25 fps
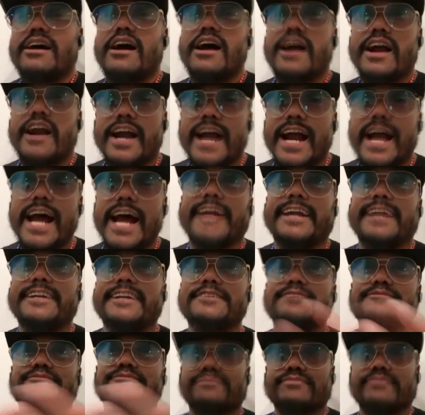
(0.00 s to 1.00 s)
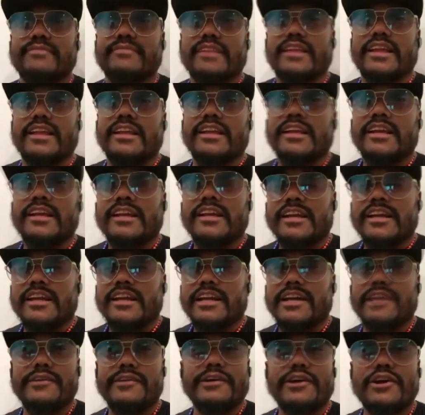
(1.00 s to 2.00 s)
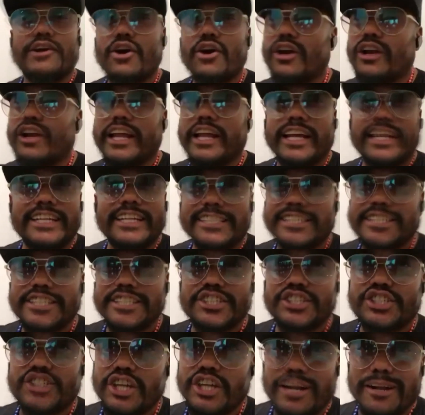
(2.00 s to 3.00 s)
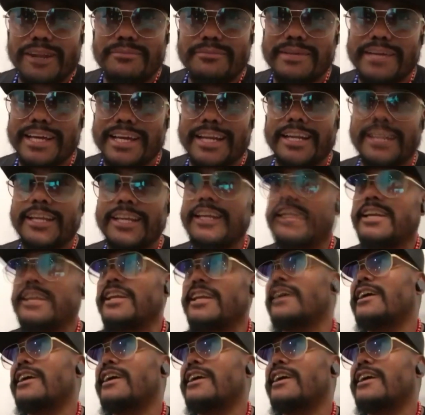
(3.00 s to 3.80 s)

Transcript: All right. Here we go, ladies and gentlemen.